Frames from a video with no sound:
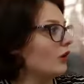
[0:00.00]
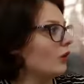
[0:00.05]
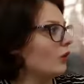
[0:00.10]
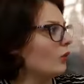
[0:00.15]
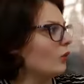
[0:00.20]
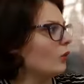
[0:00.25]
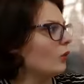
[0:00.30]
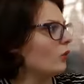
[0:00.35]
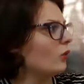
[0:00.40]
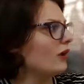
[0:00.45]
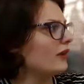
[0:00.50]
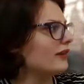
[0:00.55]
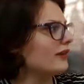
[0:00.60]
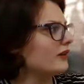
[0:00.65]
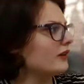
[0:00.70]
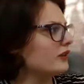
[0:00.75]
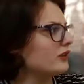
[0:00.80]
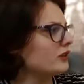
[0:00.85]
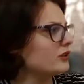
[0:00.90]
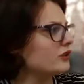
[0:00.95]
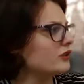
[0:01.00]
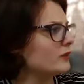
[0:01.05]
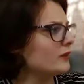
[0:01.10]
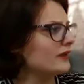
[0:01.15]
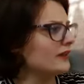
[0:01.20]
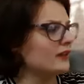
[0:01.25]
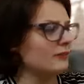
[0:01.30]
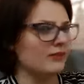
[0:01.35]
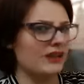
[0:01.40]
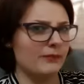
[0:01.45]
What are you
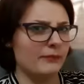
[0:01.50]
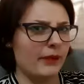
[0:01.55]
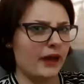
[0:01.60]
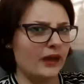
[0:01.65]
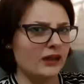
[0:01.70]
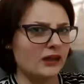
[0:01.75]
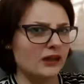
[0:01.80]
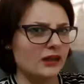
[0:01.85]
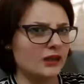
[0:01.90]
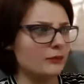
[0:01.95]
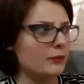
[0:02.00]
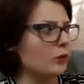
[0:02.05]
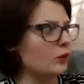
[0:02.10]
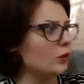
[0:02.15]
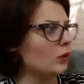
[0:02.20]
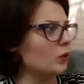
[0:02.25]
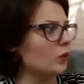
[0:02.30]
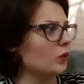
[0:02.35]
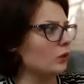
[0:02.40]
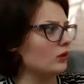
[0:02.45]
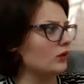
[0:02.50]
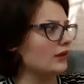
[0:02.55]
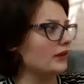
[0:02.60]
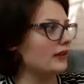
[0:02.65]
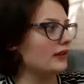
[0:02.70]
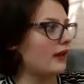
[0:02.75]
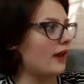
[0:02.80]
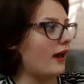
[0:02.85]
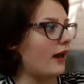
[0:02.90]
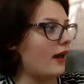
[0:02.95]
doing in my paddling pool?
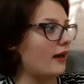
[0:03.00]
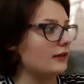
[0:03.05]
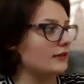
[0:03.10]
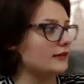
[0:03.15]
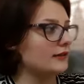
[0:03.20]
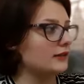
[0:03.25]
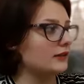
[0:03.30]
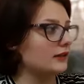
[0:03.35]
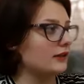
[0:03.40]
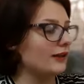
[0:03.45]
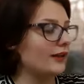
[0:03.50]
He asked.